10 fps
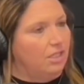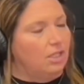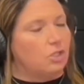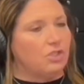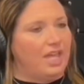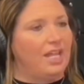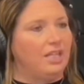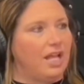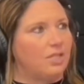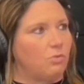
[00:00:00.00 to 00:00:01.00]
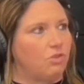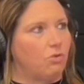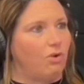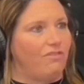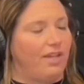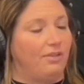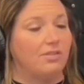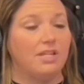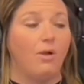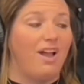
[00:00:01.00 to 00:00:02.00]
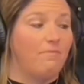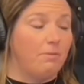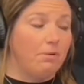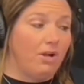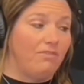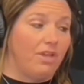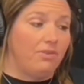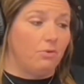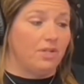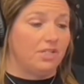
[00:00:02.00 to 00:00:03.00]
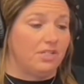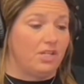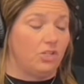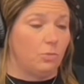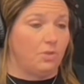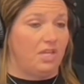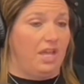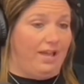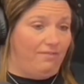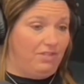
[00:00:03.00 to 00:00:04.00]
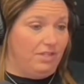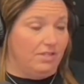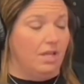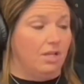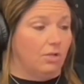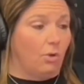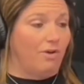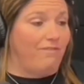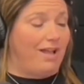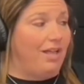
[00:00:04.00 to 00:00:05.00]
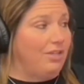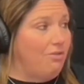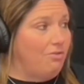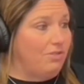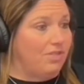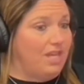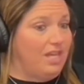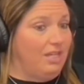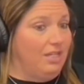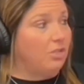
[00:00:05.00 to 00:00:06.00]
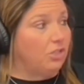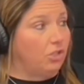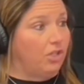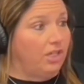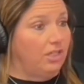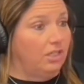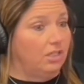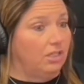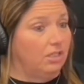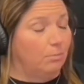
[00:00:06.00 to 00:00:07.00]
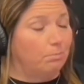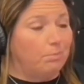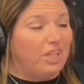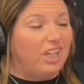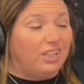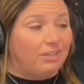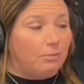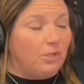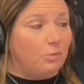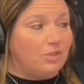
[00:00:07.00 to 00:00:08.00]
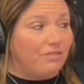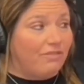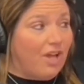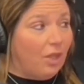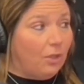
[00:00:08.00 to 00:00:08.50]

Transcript: So that aligns with the core values. Now, I've been part of other organizations where they have these core values that are good, but people didn't follow.